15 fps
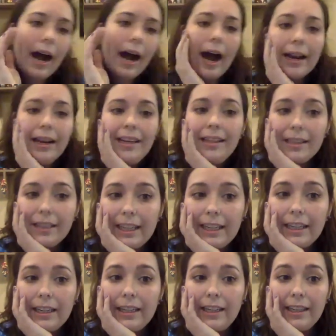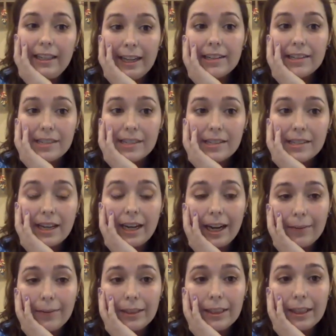I think in essence,
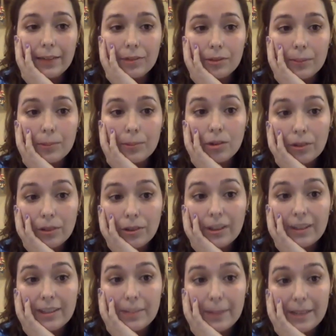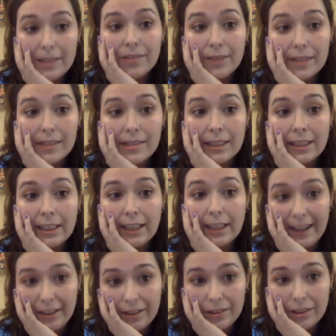comedy comes from truth and specificity in
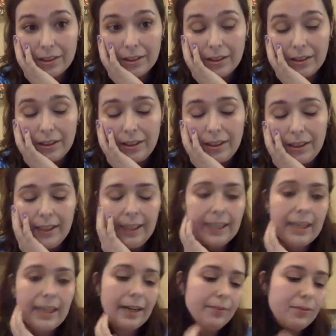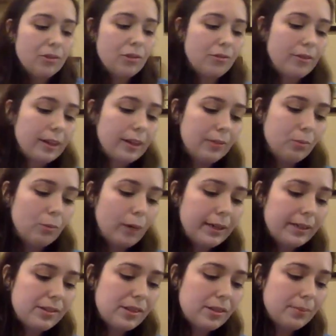character. It comes from what
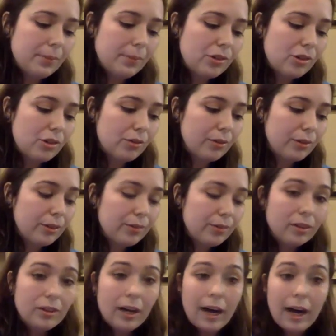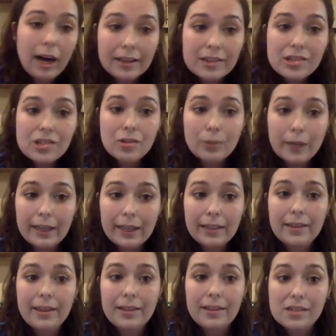is the most truthful, honest way
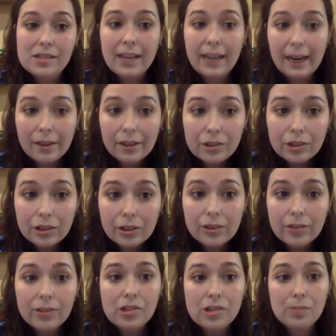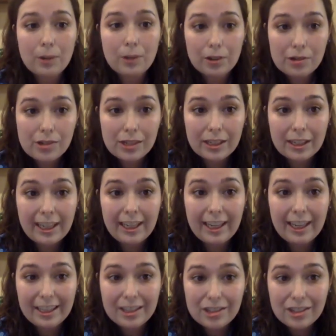that this character, this person can
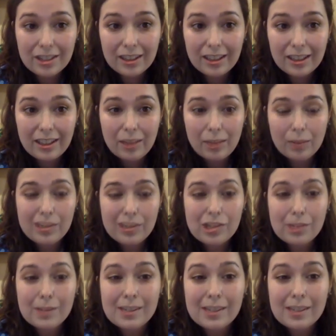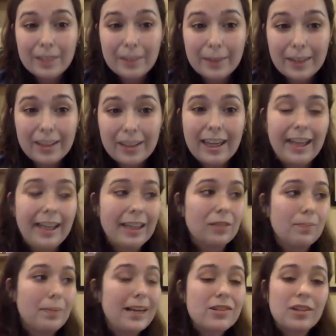answer what's specific about it. And
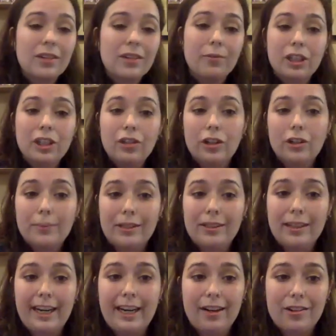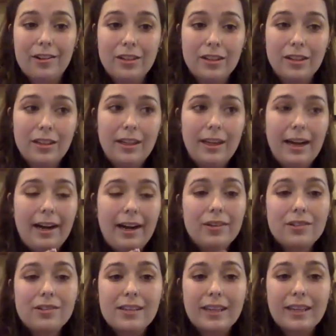based off what you know about that character, how
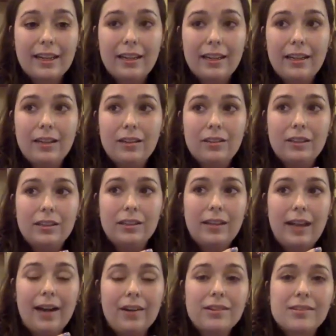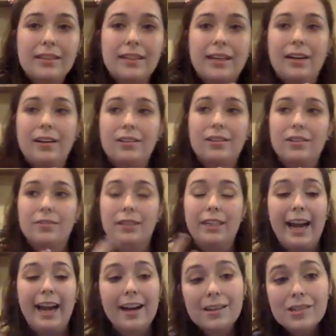does a character
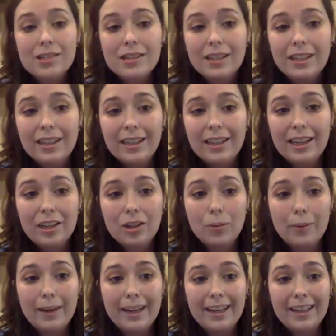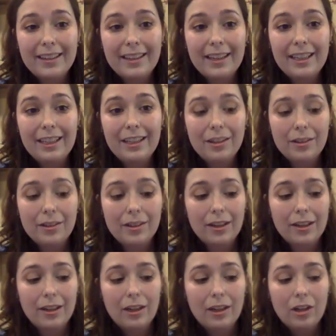react in a way that
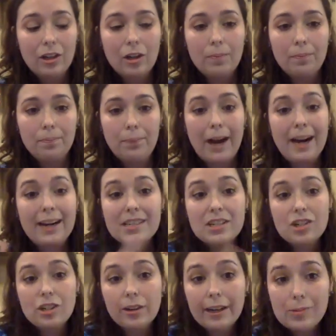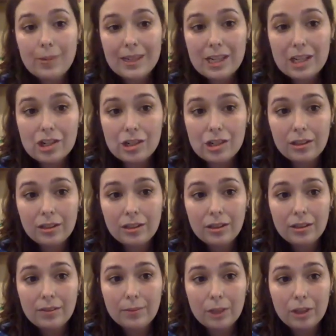either buys into your expectation,
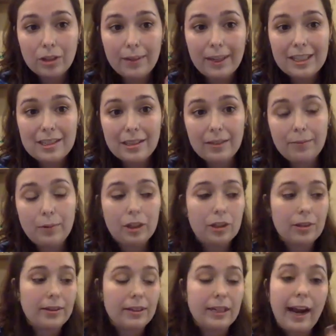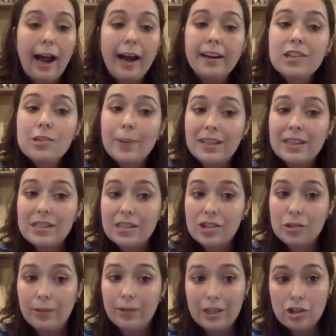where they're in an unexpected
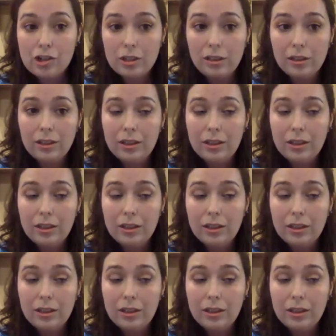situation